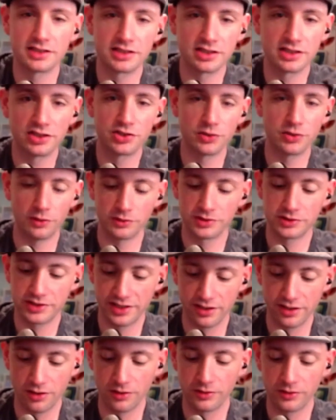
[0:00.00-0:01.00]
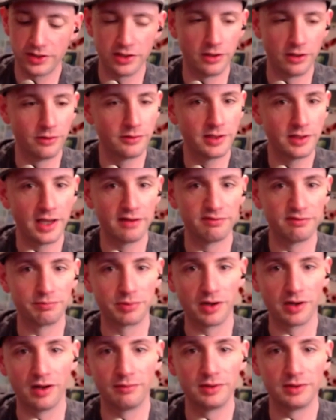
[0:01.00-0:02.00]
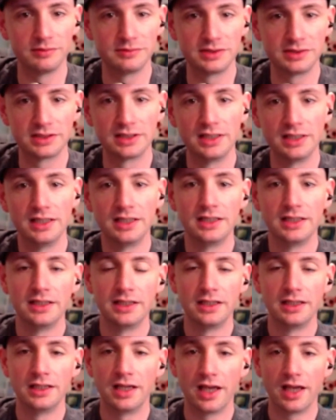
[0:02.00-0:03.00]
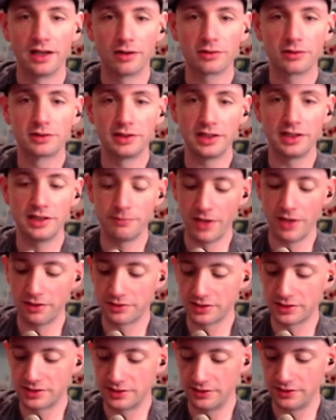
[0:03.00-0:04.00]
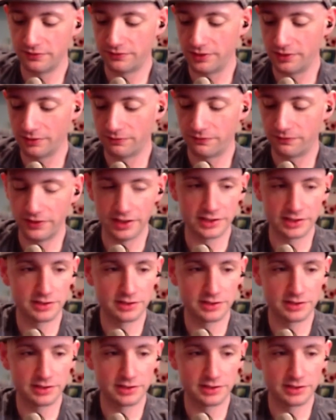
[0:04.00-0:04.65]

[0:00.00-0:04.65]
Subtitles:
controllers that I already own have problems, and I'll clean them out to see if they're fixed.